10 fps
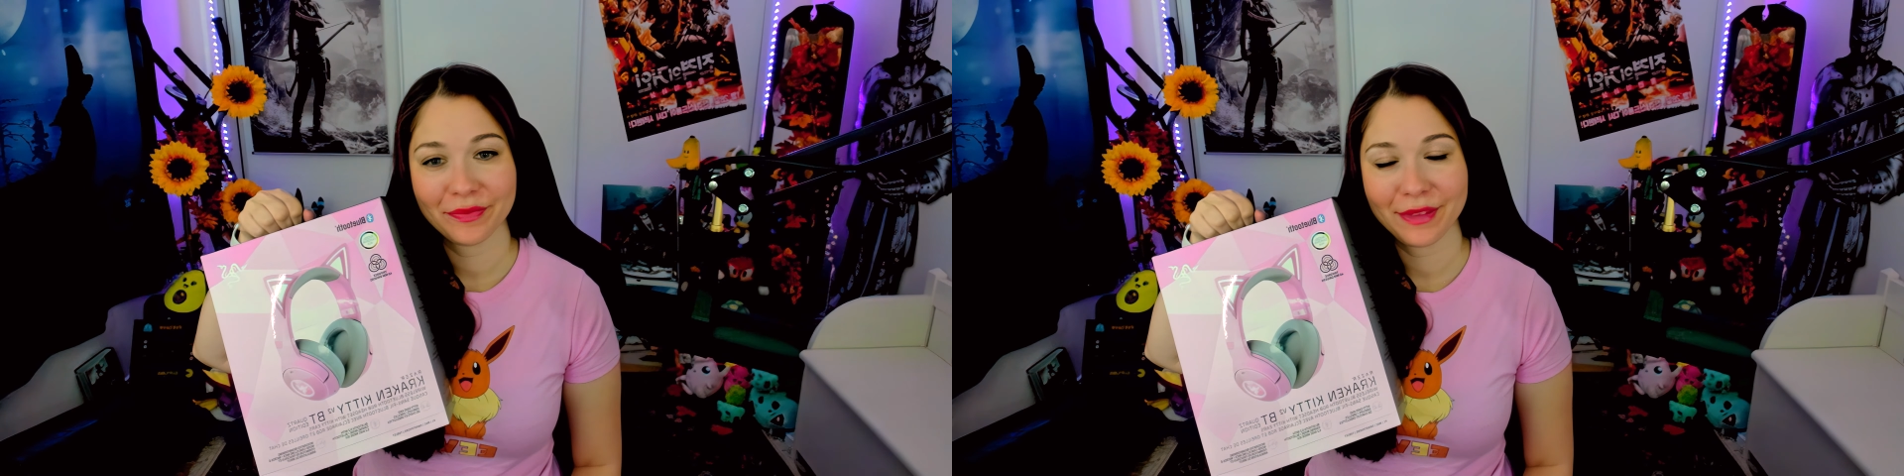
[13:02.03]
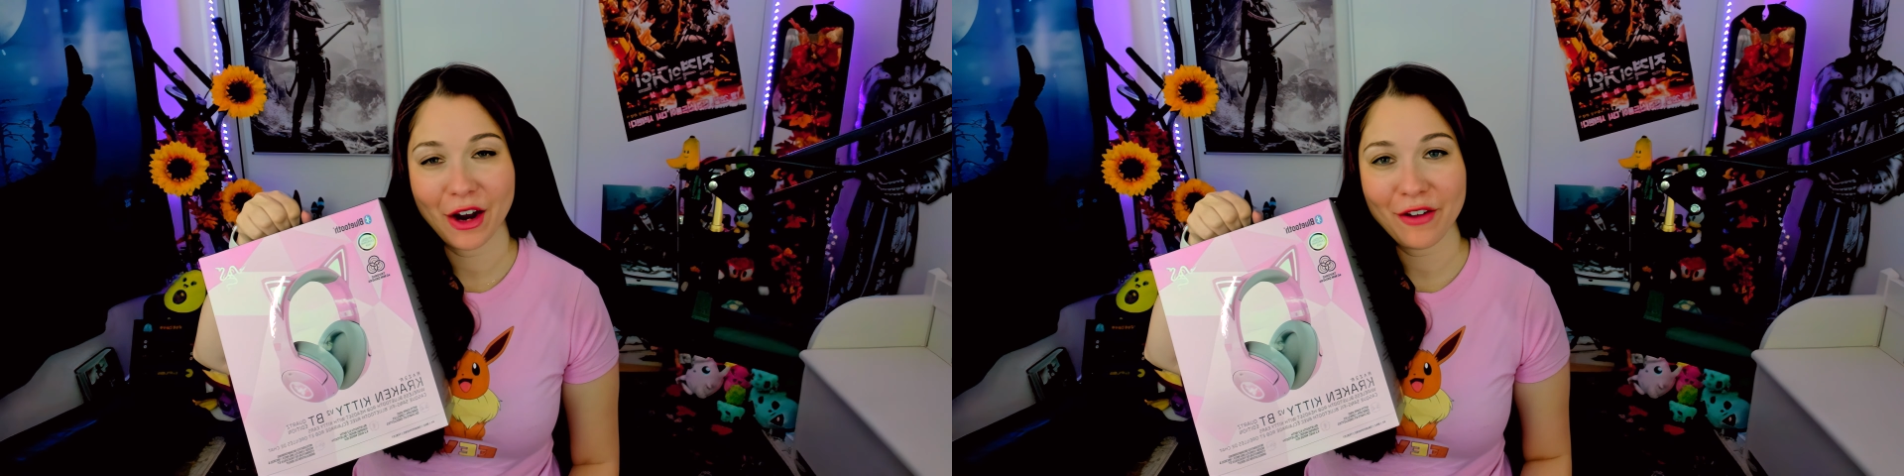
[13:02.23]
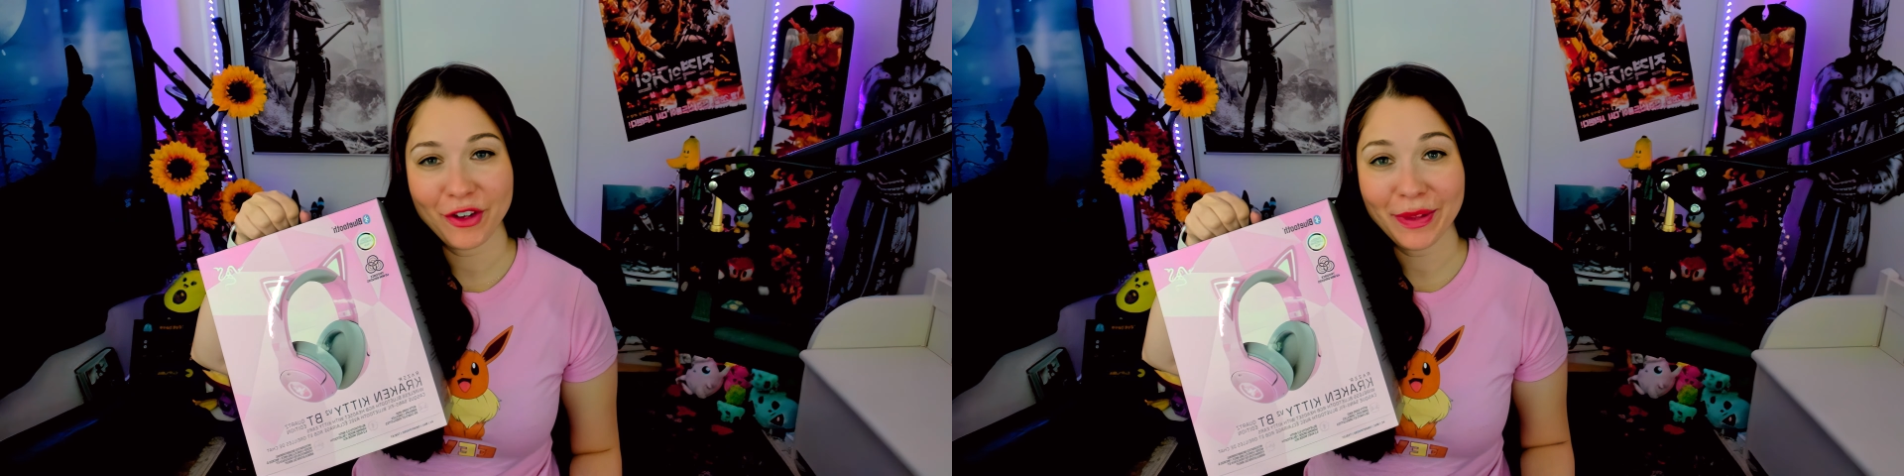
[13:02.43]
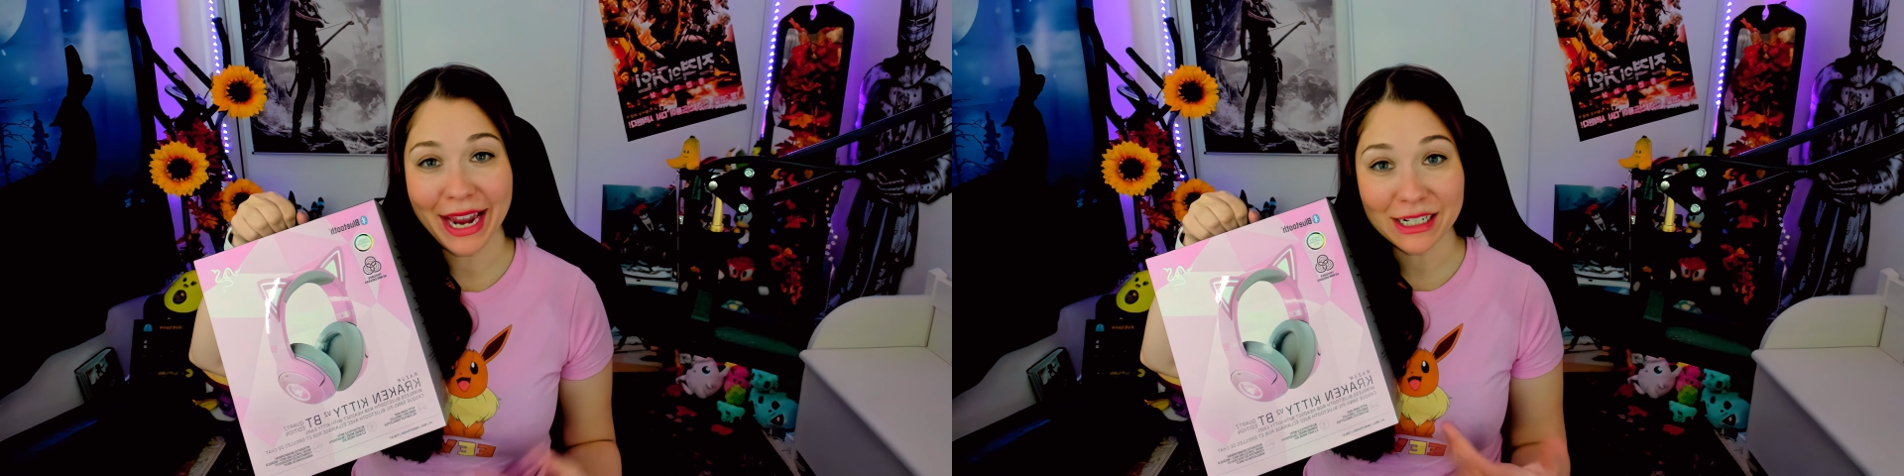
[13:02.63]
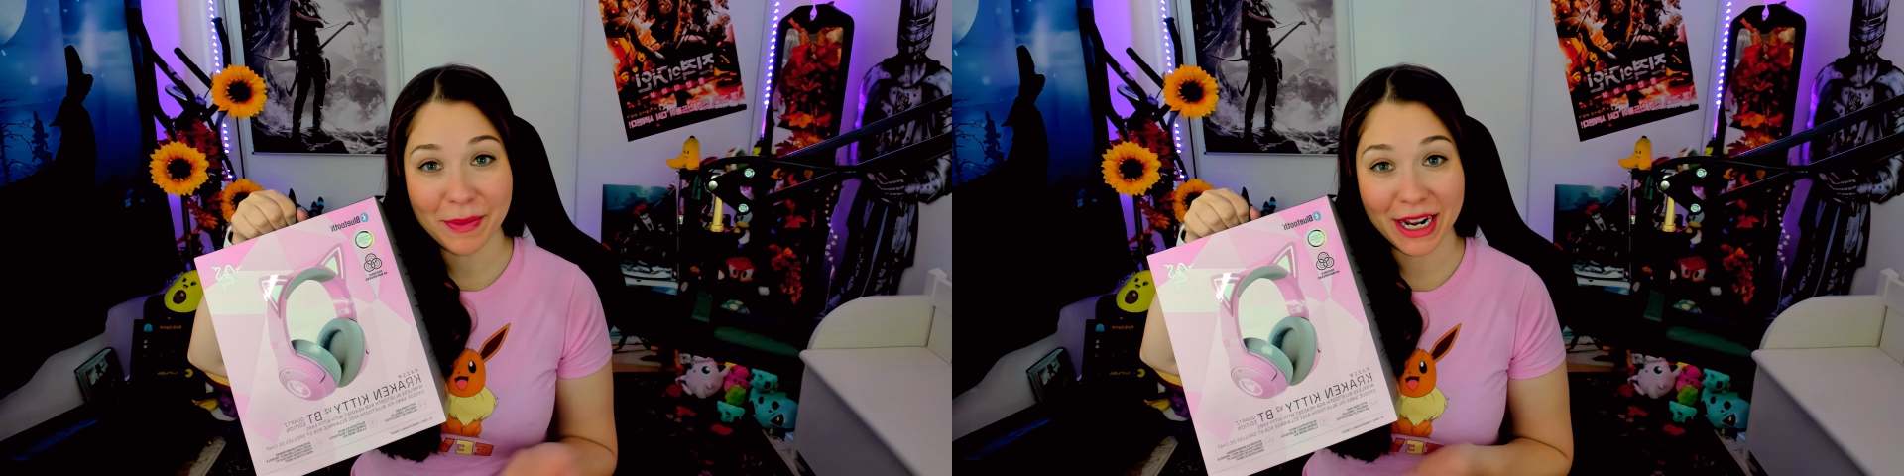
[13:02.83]
Now, if you'd
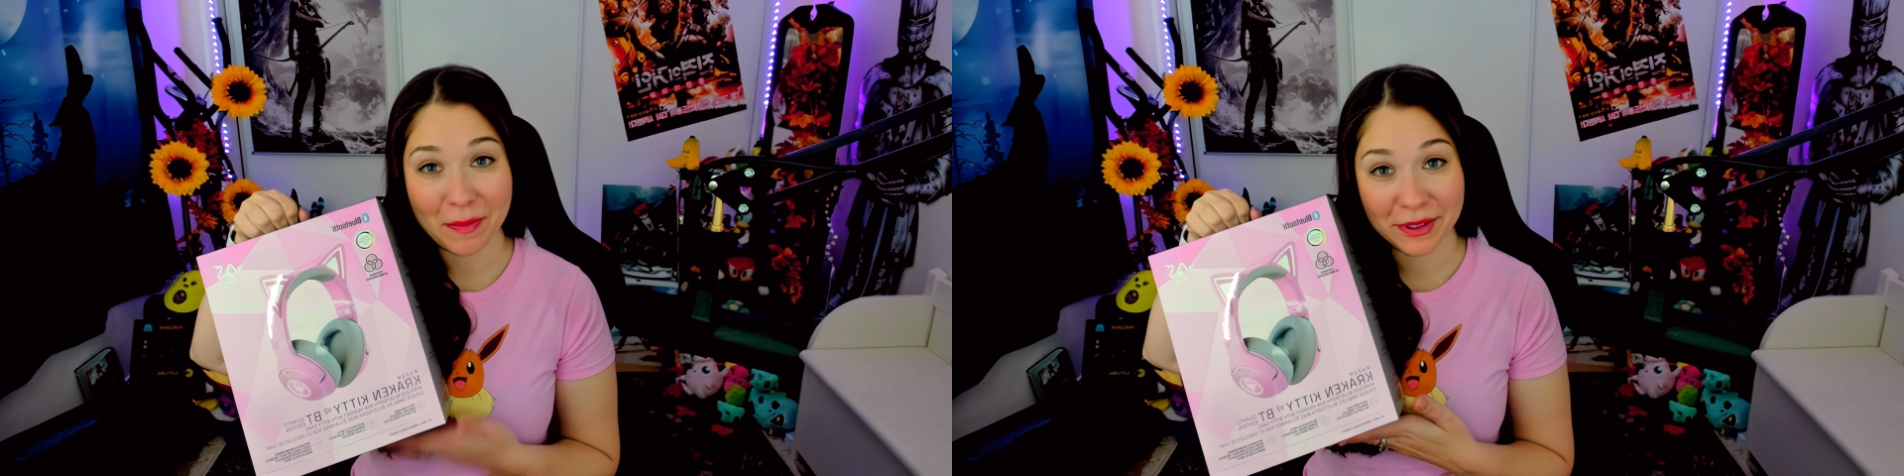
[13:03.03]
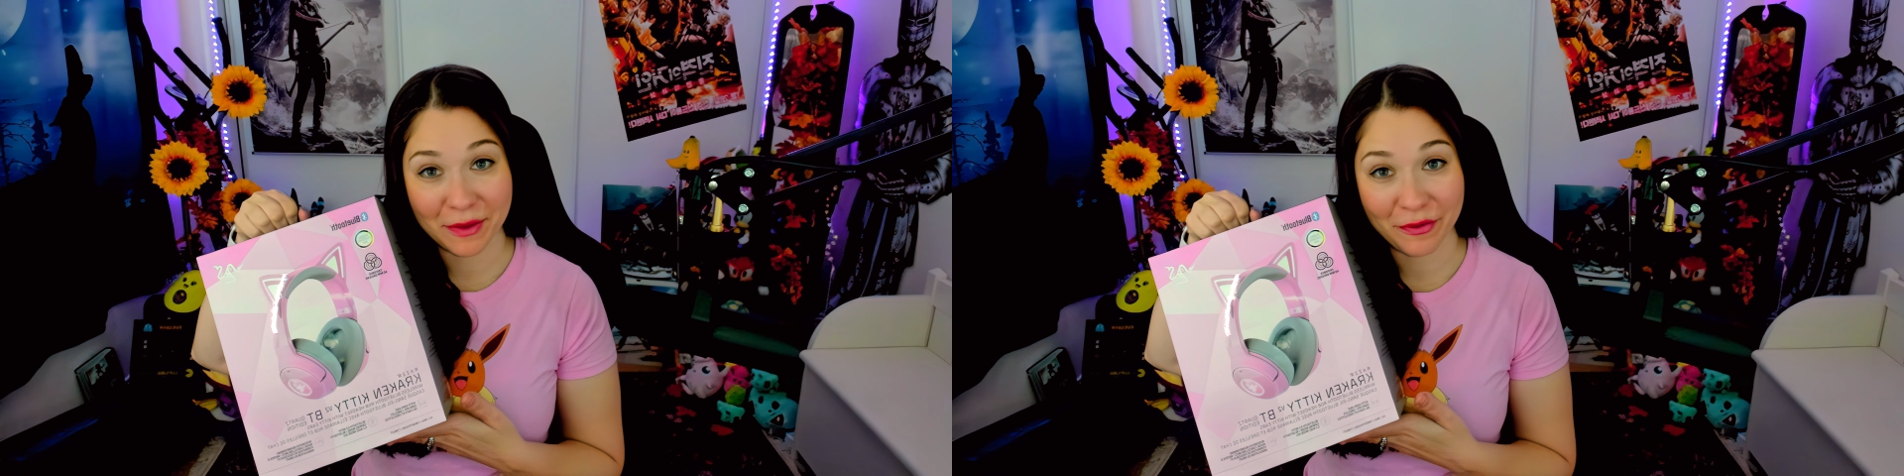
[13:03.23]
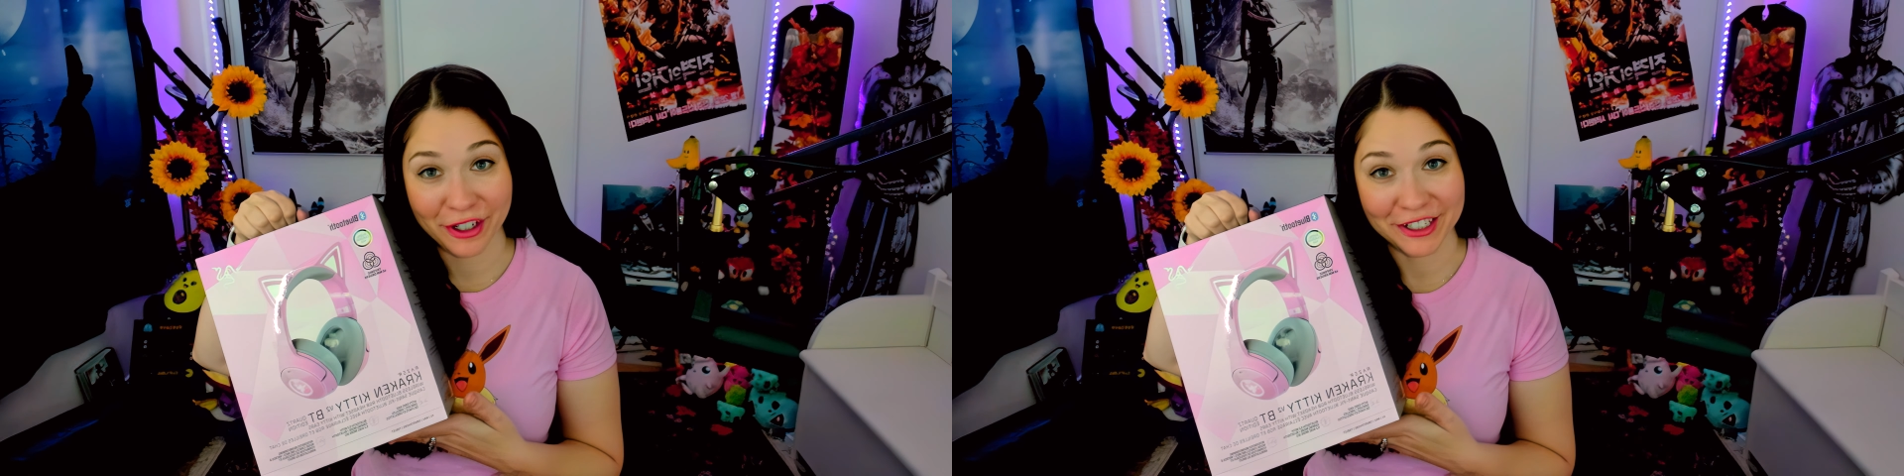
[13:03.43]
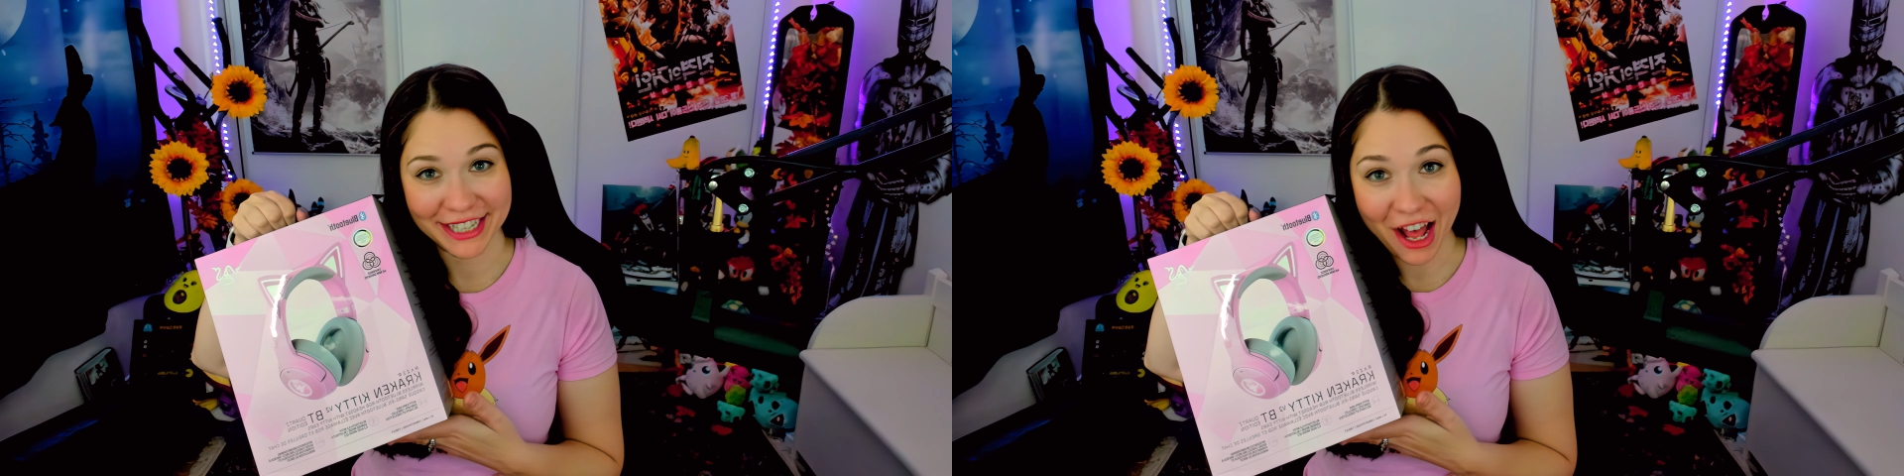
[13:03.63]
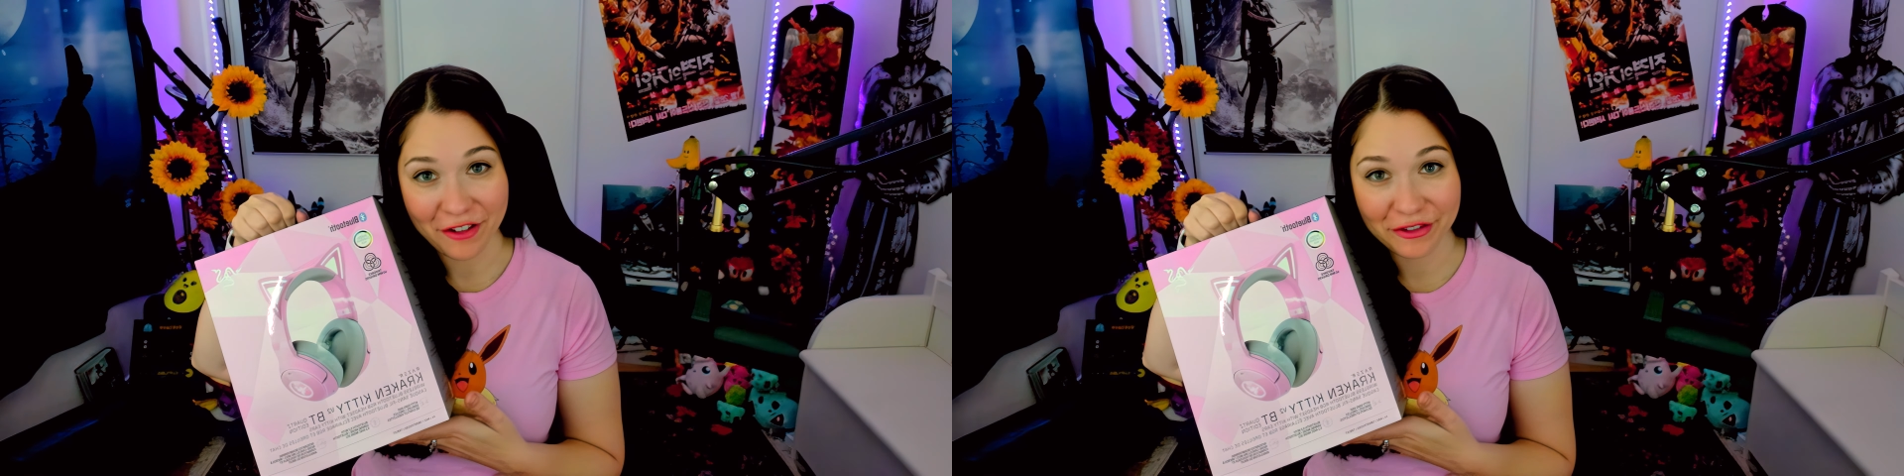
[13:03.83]
like to pick up some for
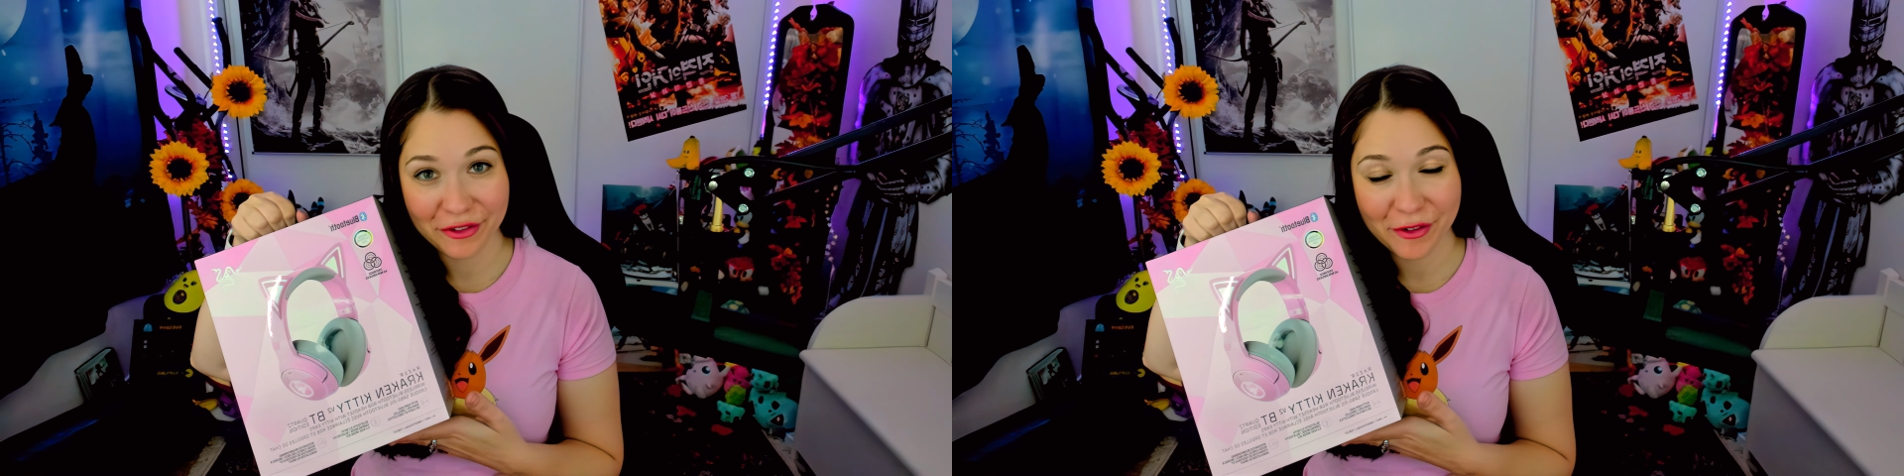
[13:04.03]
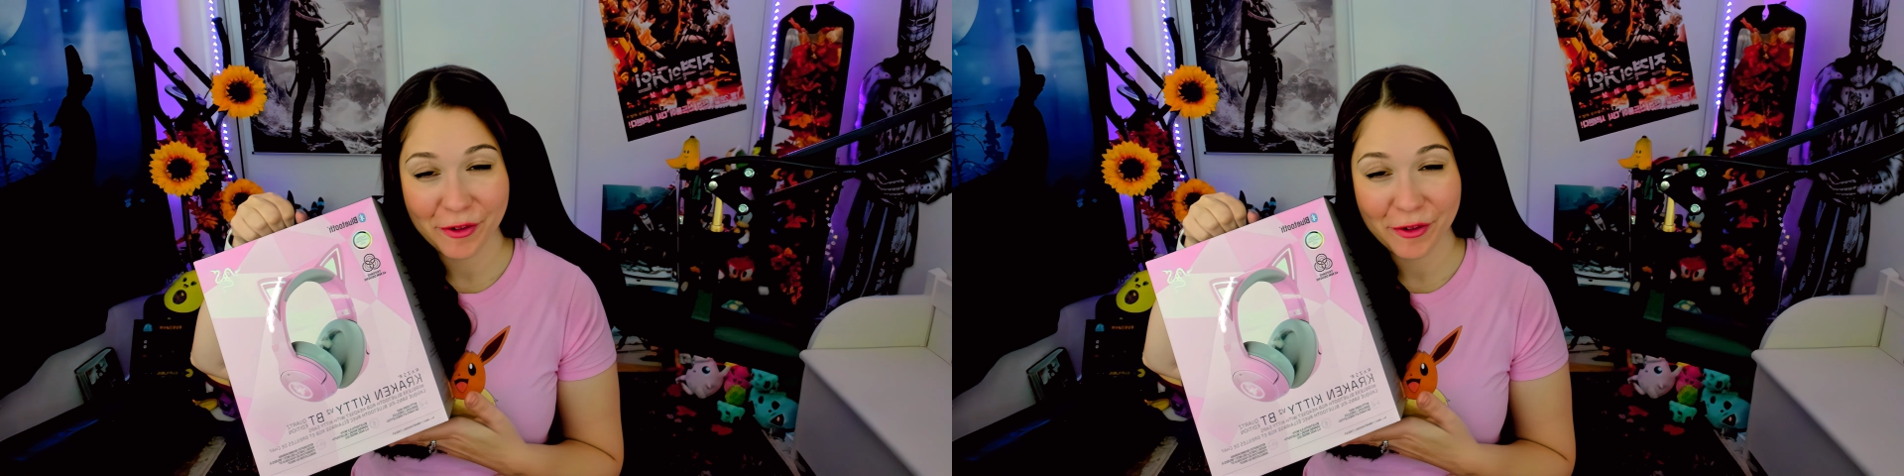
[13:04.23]
yourself,